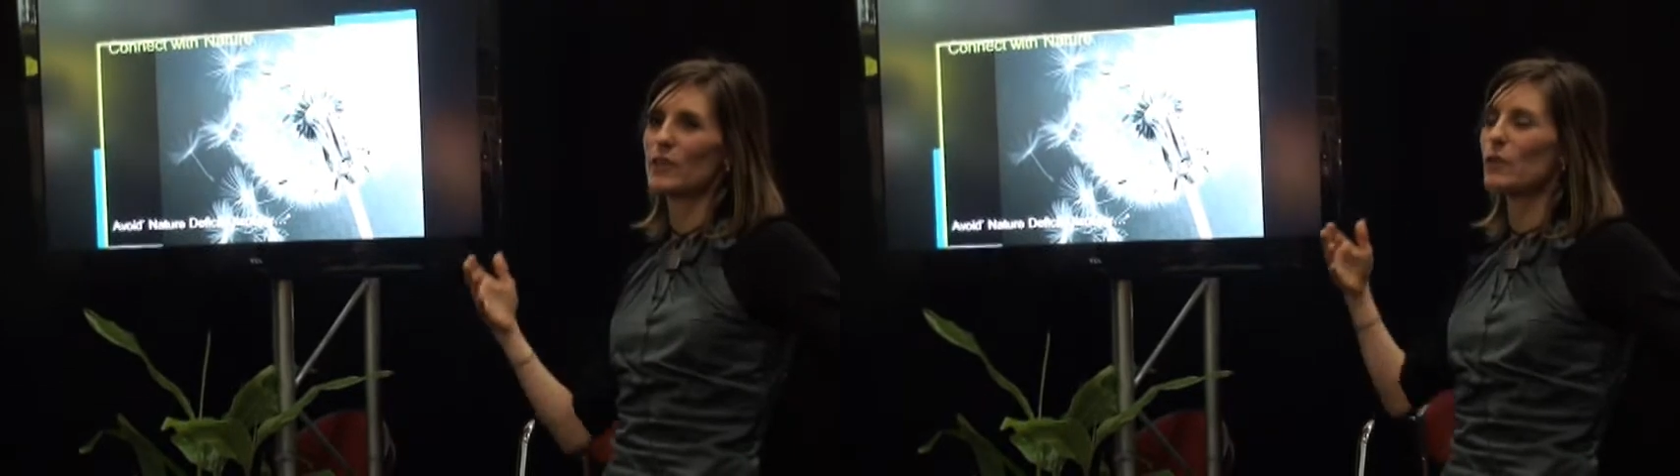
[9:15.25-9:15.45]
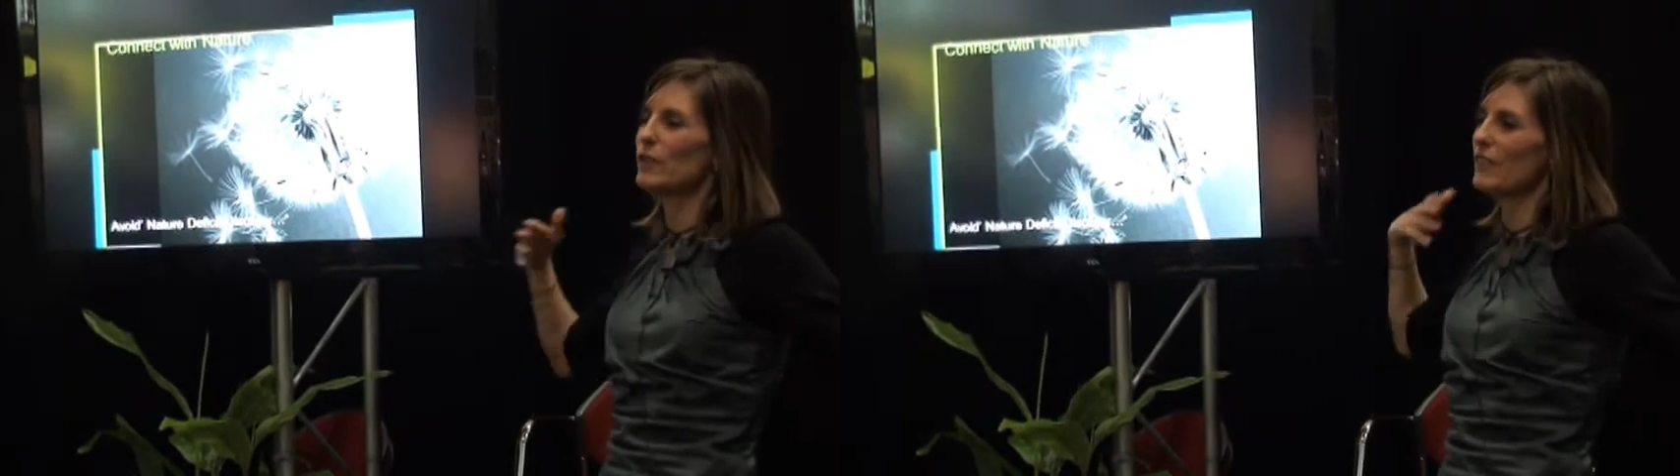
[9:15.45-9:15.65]

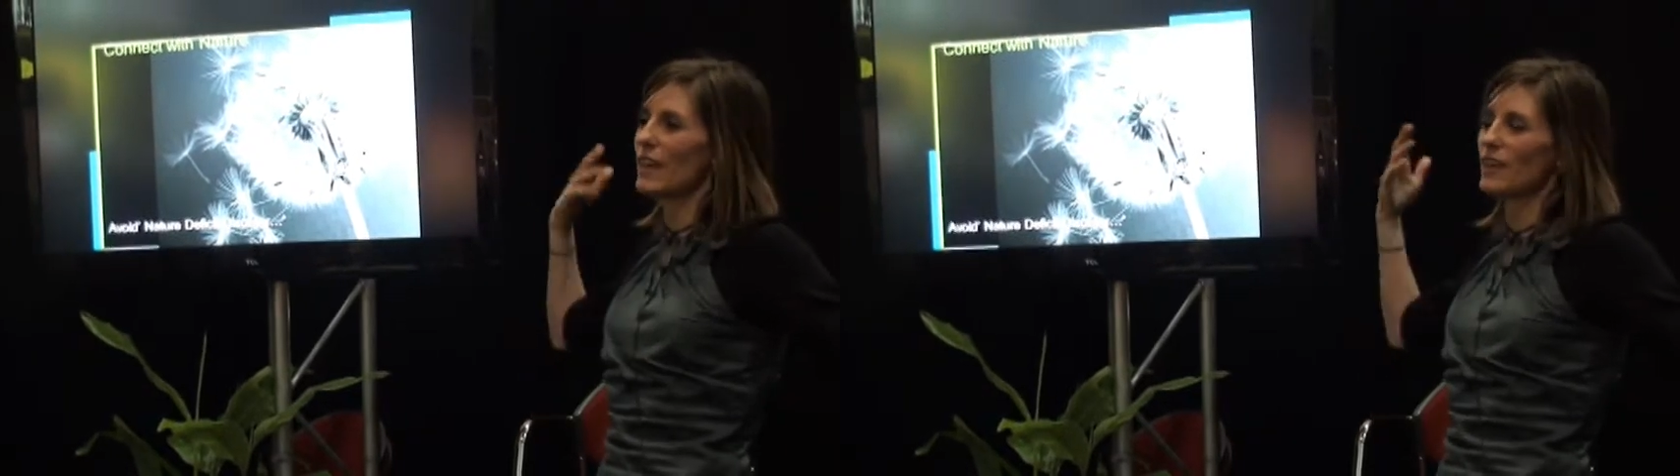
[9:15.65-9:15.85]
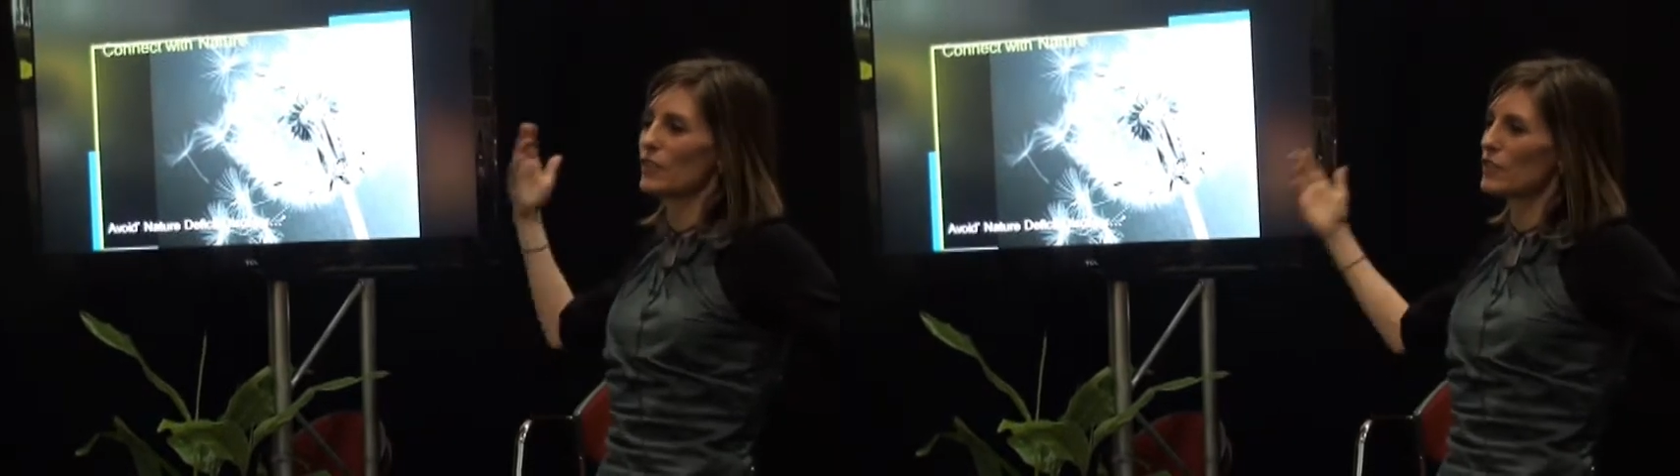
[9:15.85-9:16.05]
all of
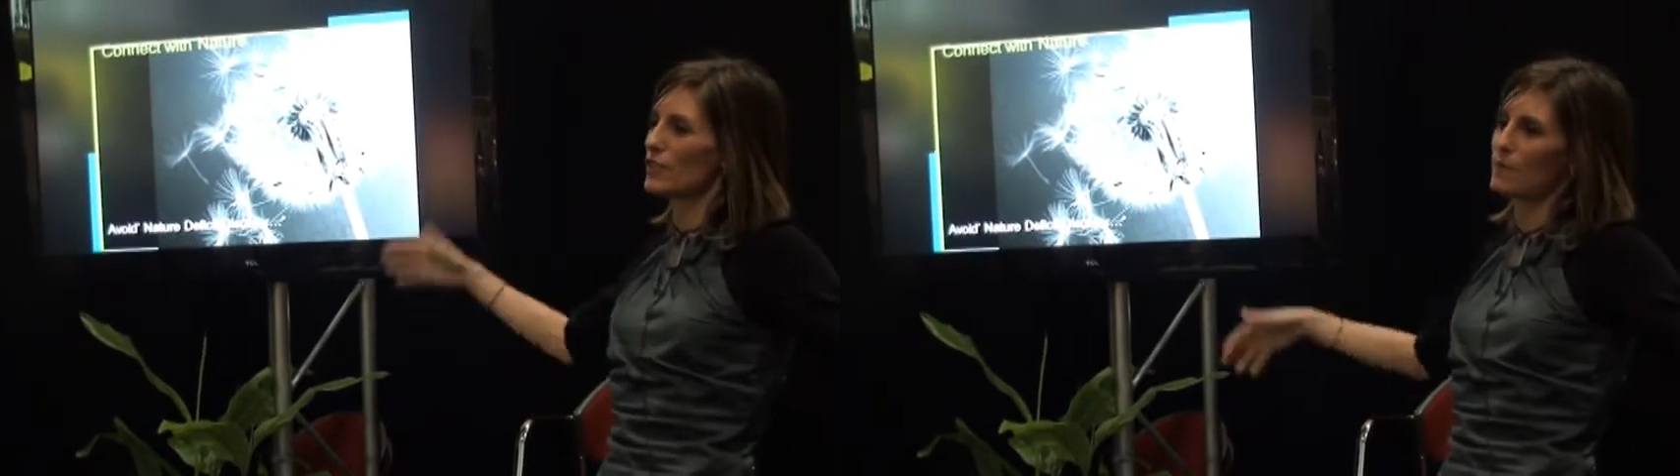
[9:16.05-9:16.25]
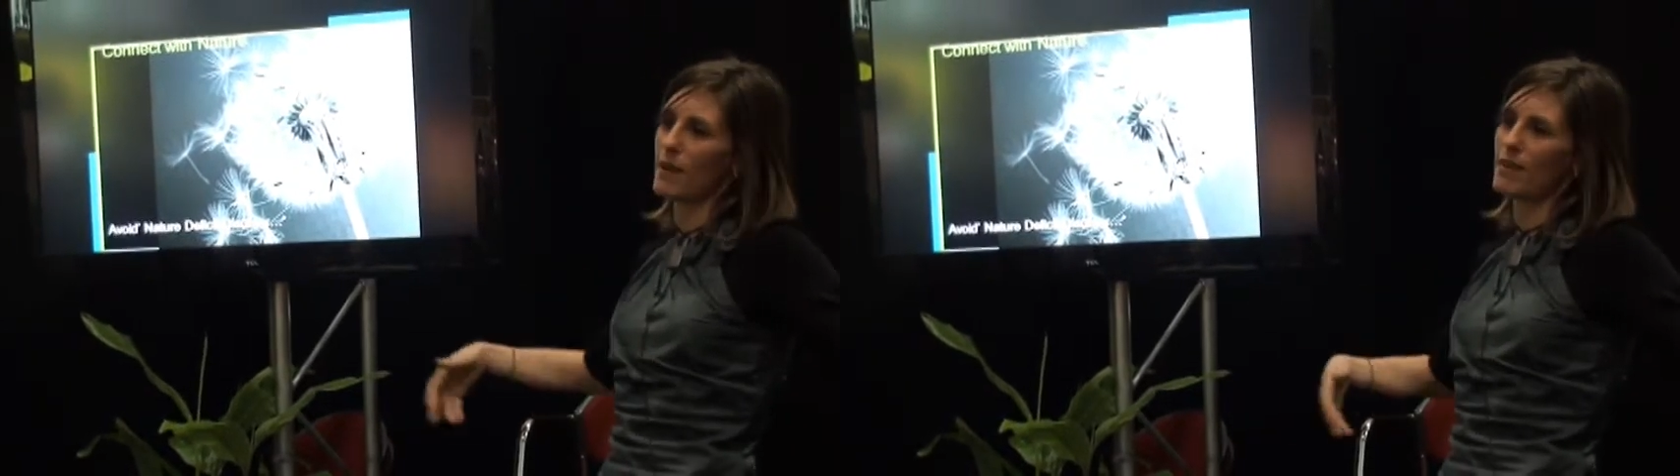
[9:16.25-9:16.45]
that
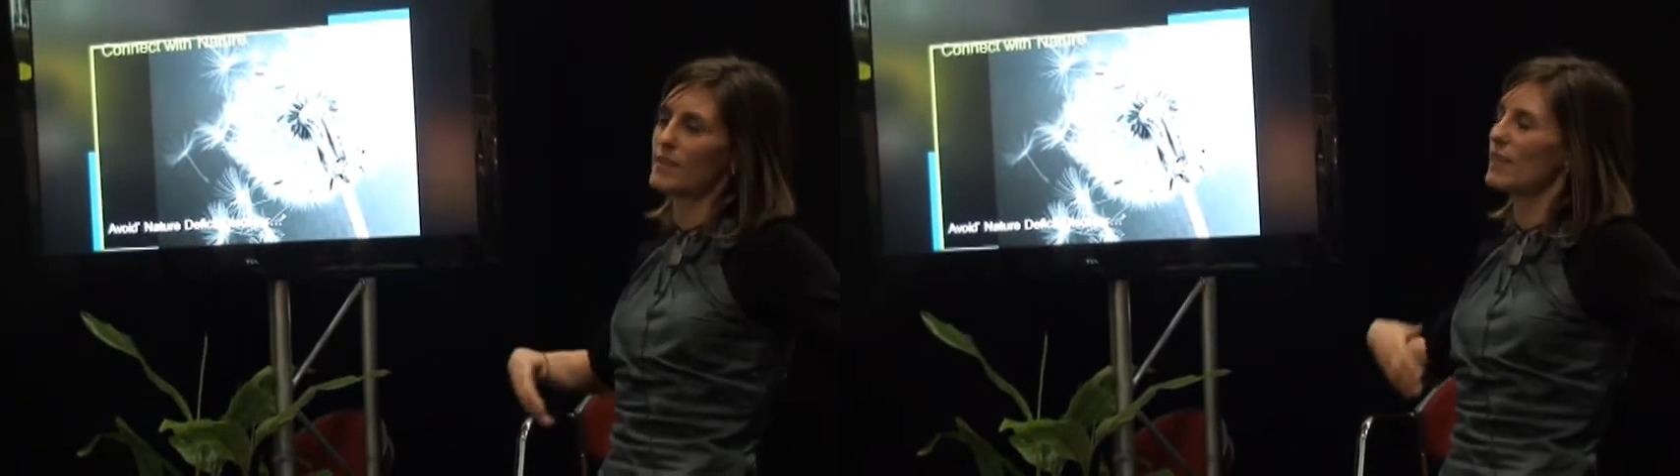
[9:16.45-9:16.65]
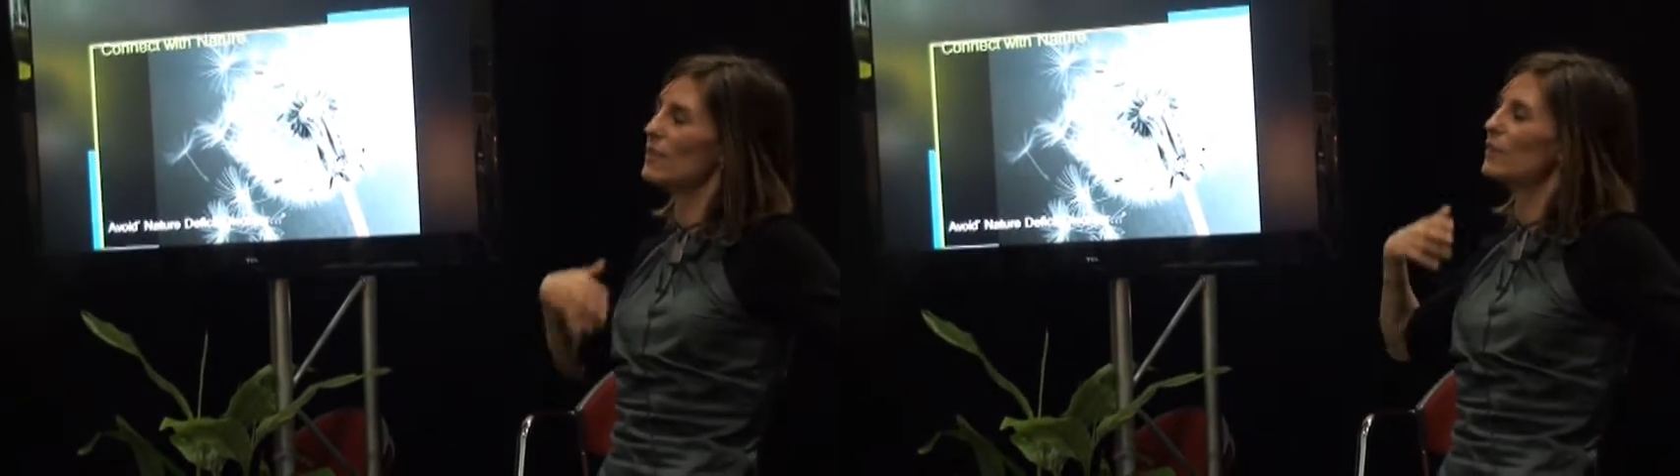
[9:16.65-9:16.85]
conscious
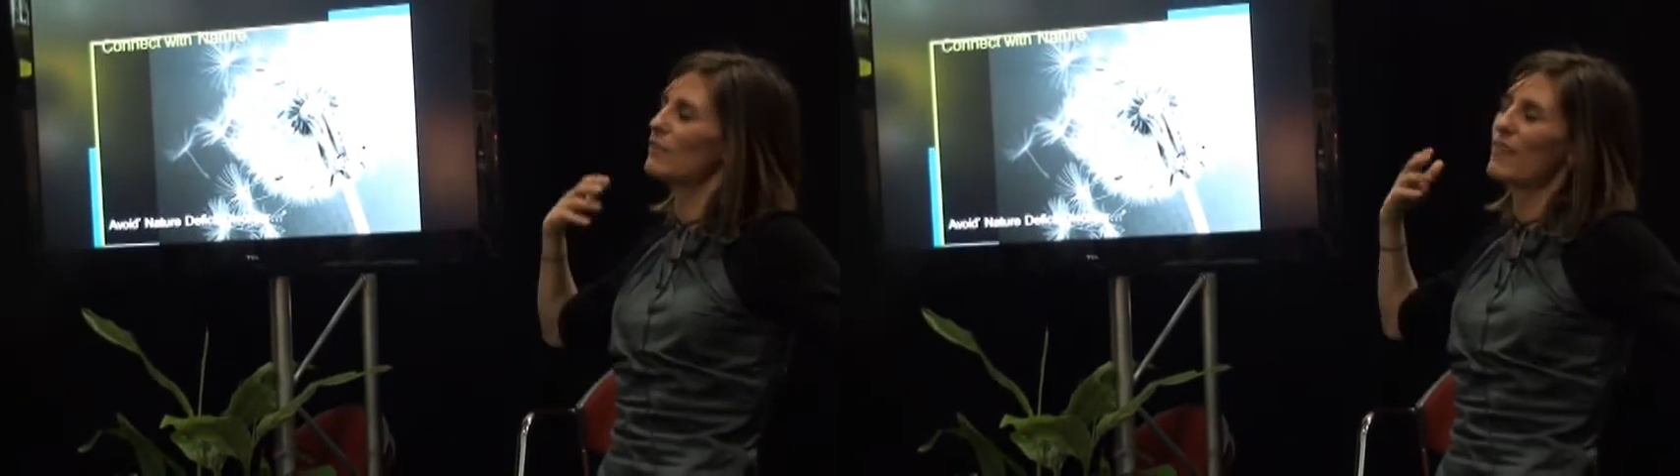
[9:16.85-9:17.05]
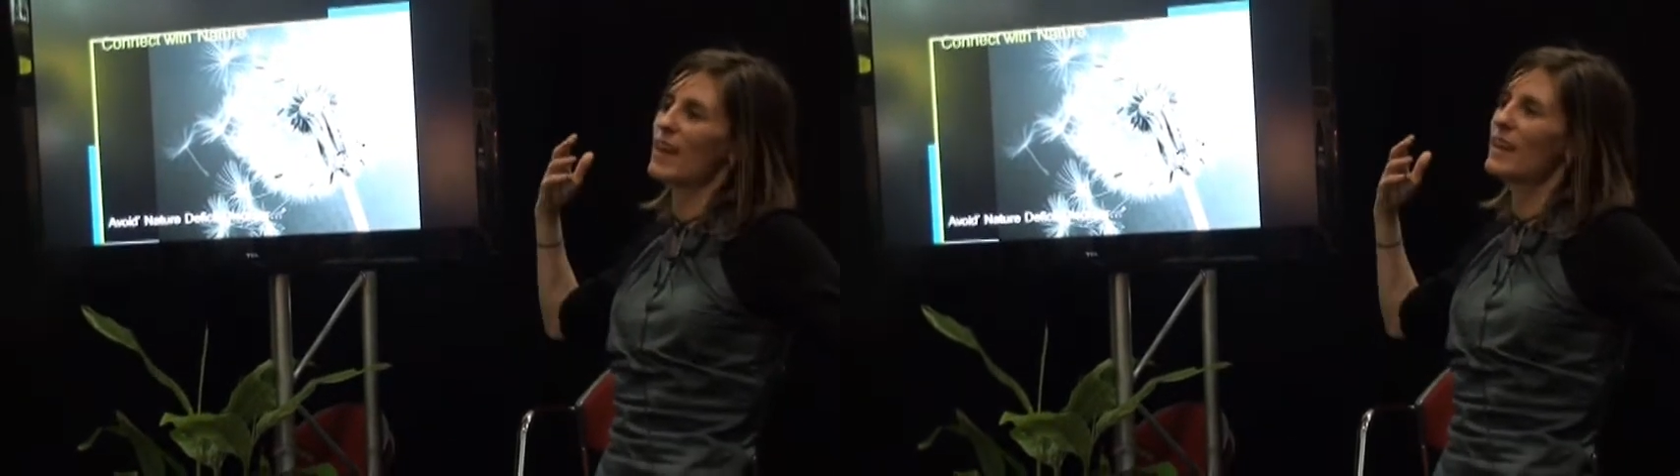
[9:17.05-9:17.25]
parenting, all
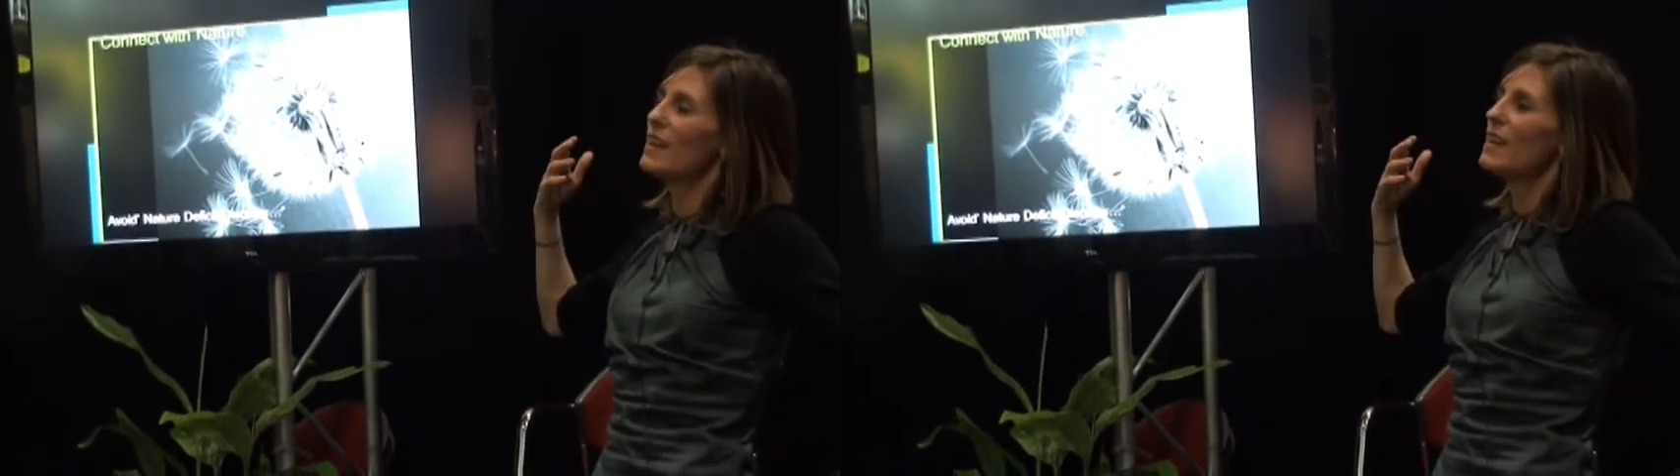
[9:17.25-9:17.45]
of that